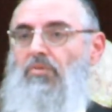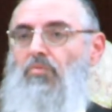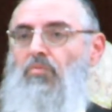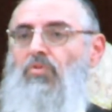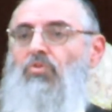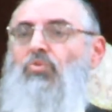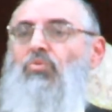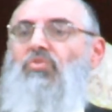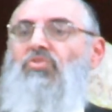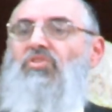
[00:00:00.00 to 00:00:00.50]

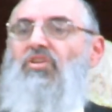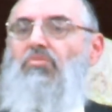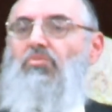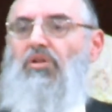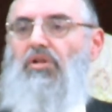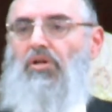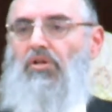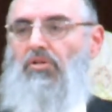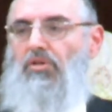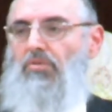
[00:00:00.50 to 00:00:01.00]
What do you say
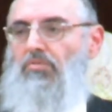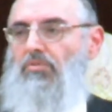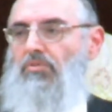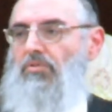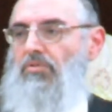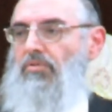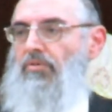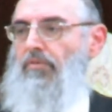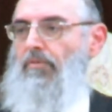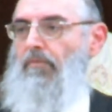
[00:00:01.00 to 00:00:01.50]
Ben Adam?
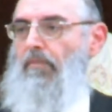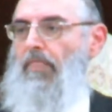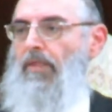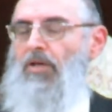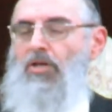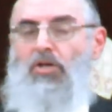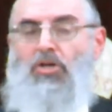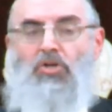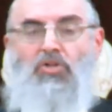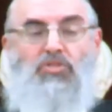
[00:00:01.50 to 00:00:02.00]

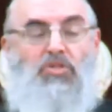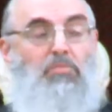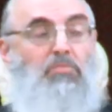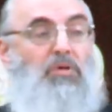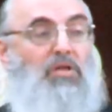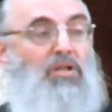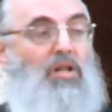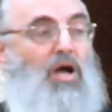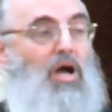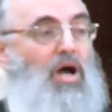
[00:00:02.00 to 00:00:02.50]
He said
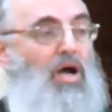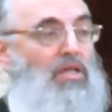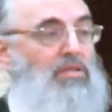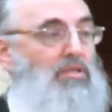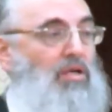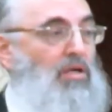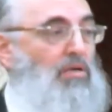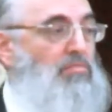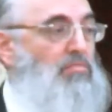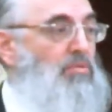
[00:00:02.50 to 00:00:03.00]
Ben
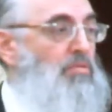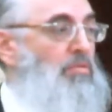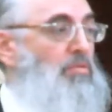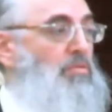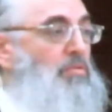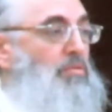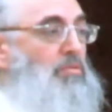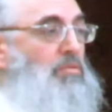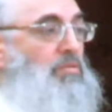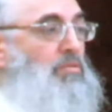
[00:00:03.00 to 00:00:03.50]
Adam
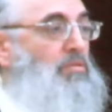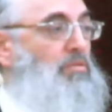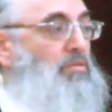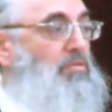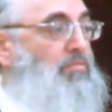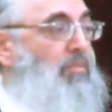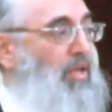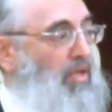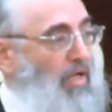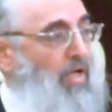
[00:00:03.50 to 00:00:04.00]

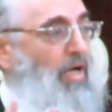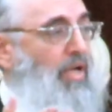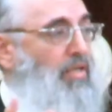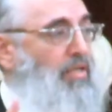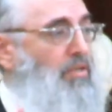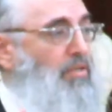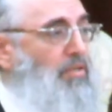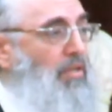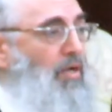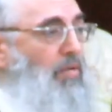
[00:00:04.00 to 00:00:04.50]

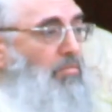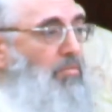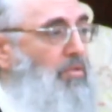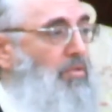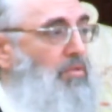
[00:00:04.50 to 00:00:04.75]
Malachan Nirdam.